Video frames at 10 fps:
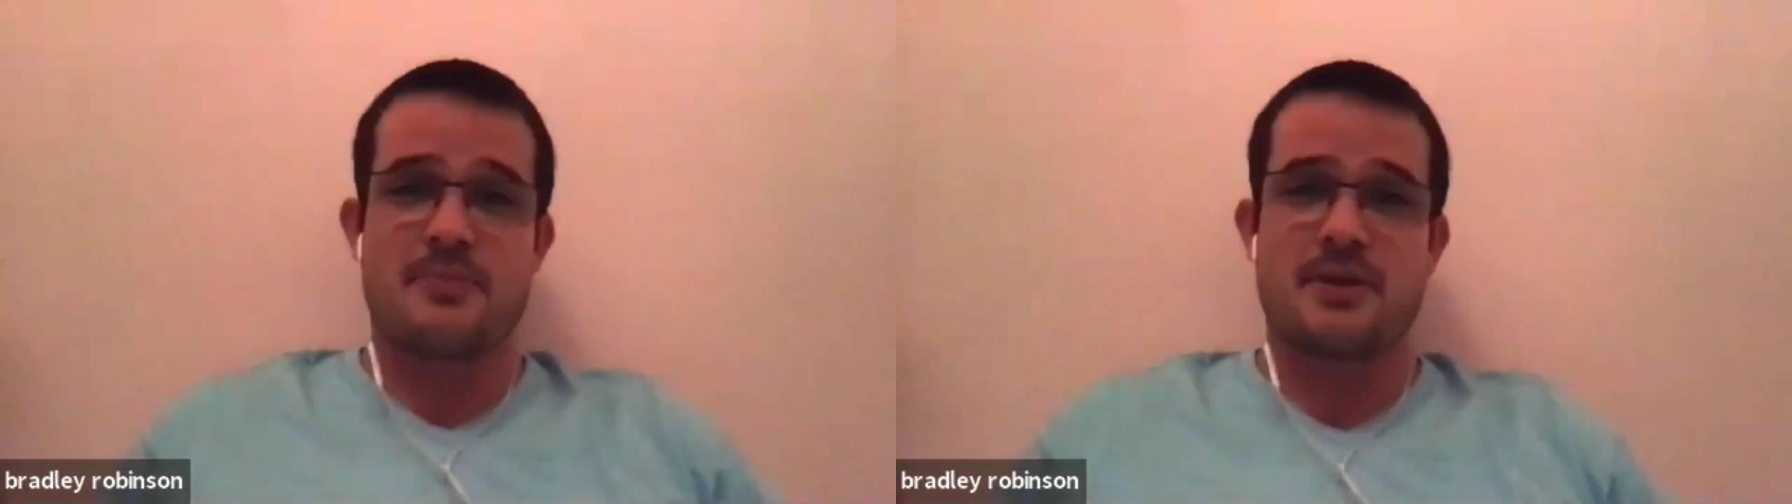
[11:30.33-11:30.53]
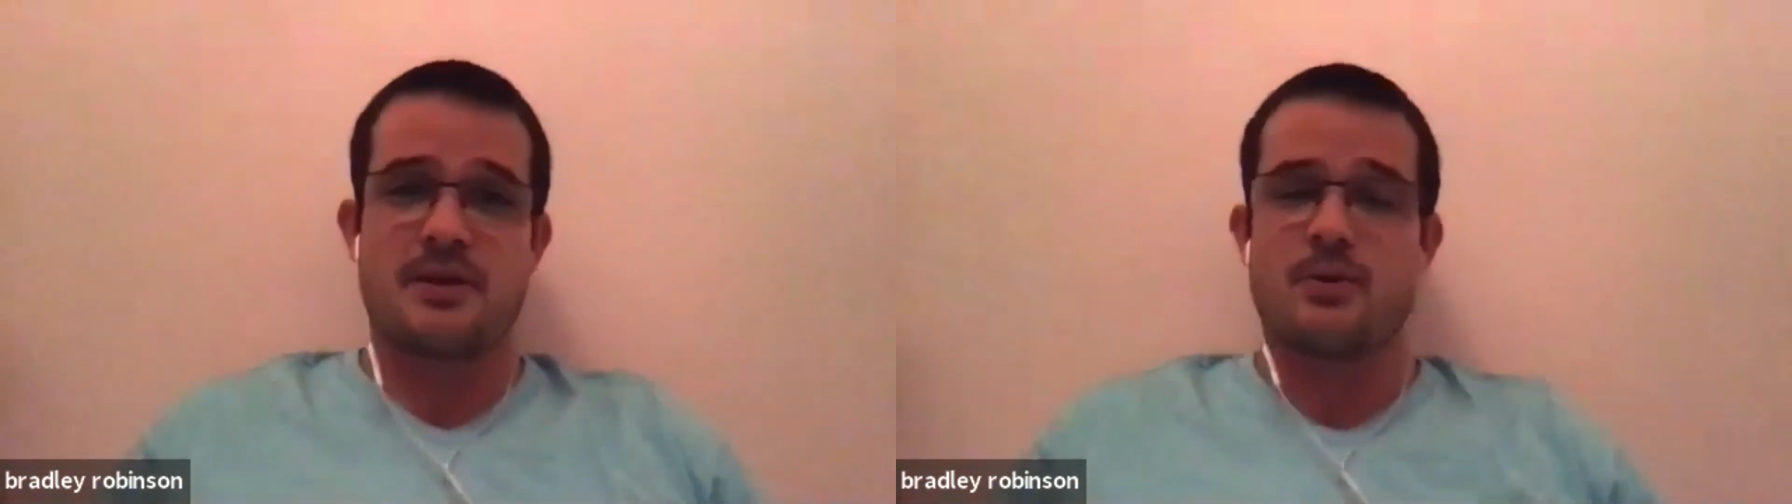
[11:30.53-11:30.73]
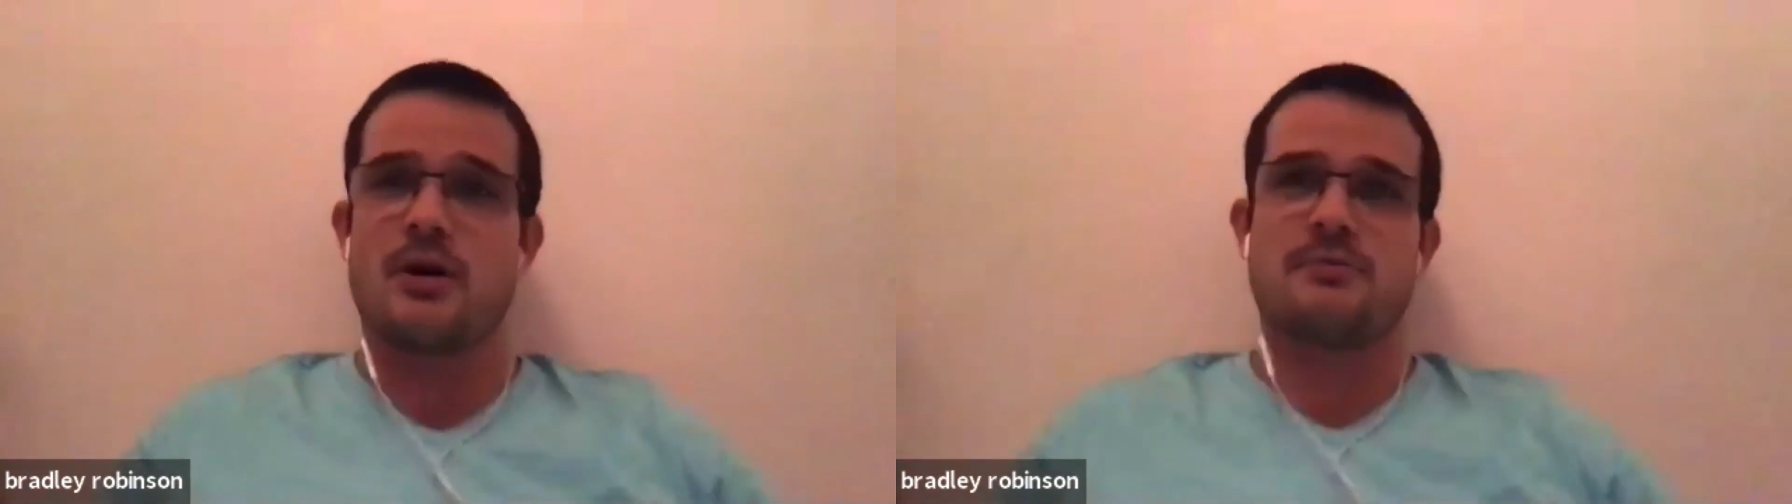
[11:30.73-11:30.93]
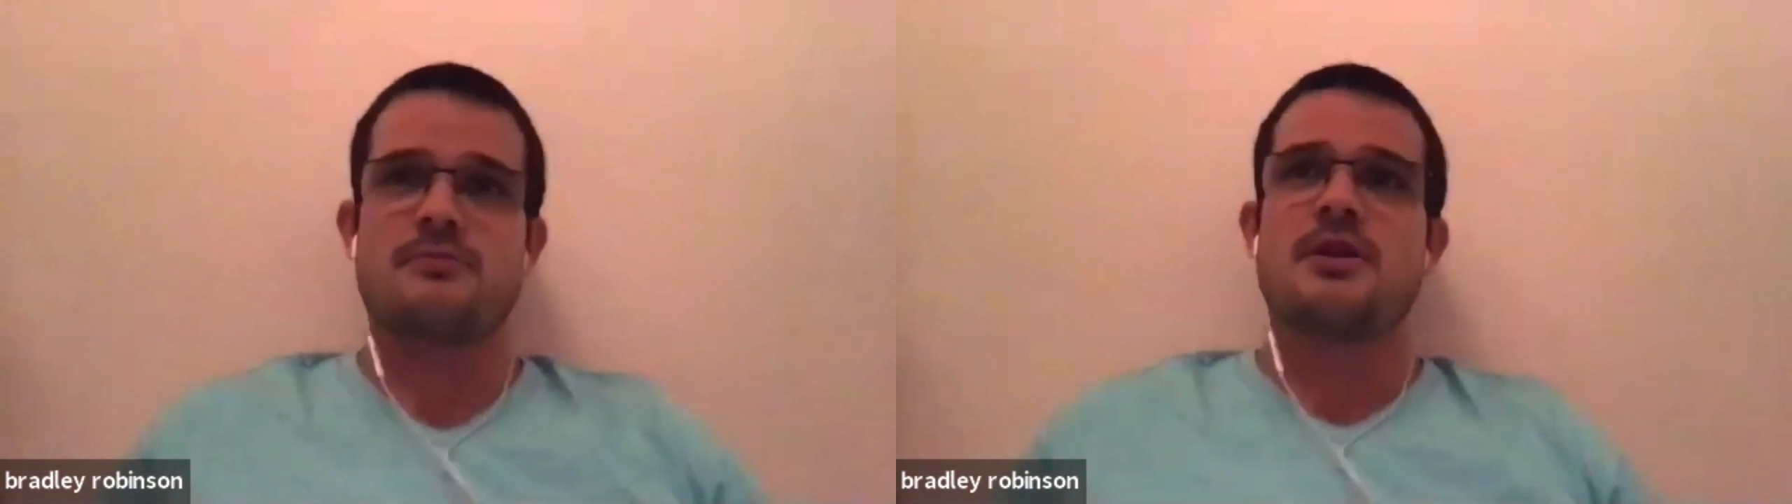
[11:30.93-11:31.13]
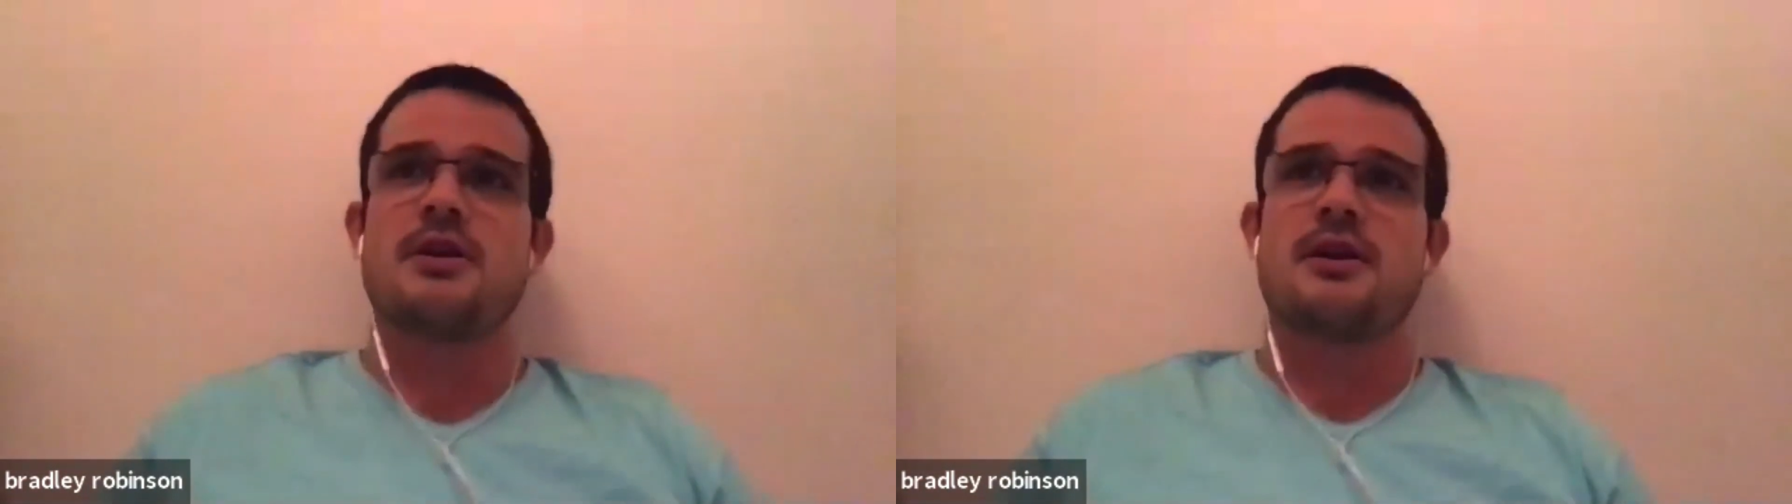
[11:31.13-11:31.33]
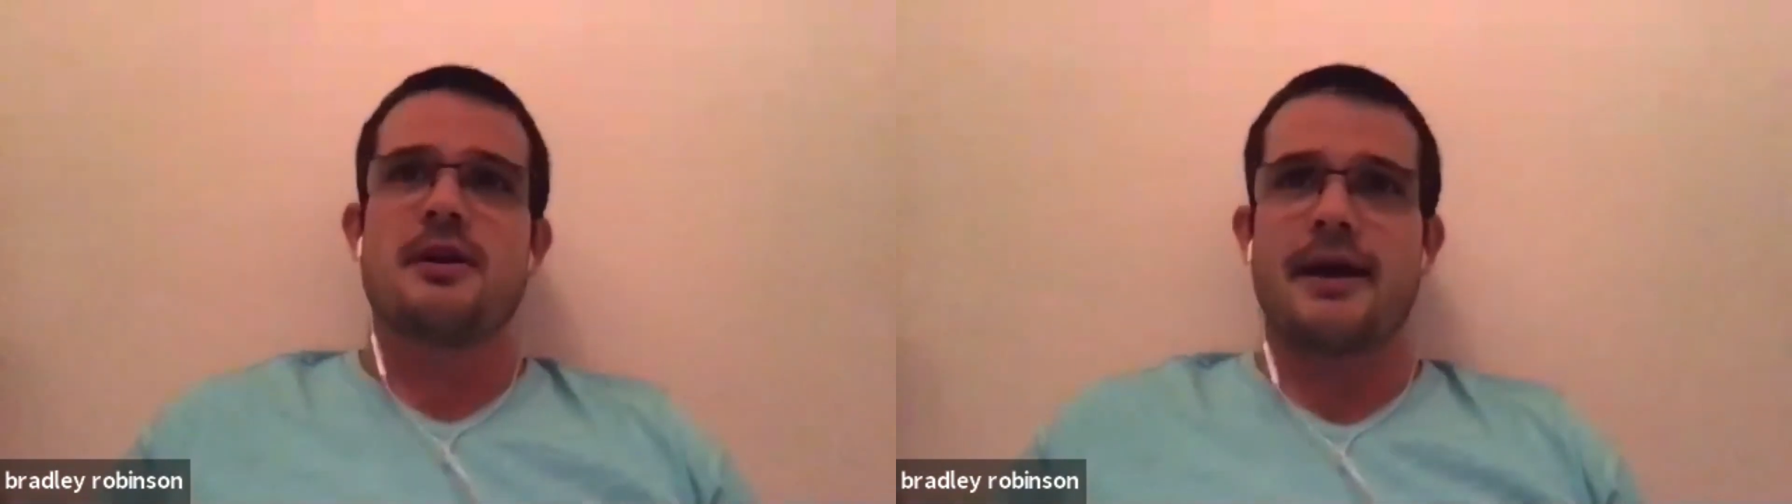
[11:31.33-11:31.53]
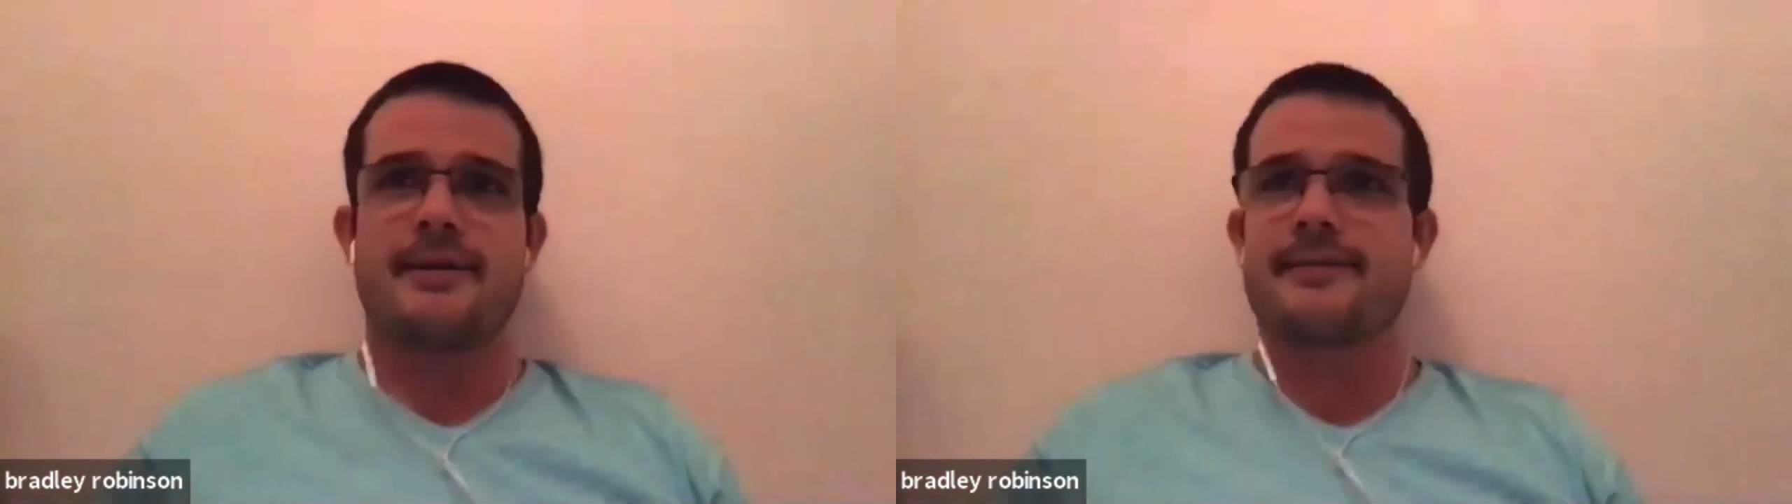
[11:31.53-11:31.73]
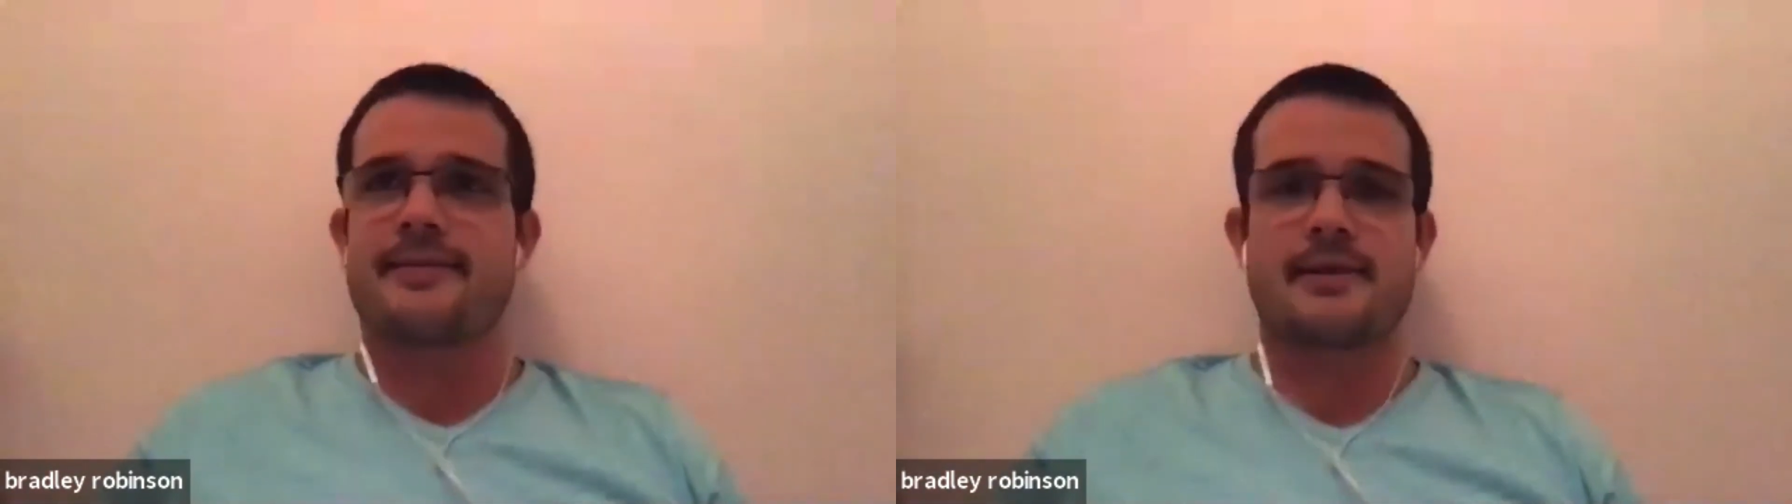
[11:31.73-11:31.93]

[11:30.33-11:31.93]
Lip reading: Well, I didn't think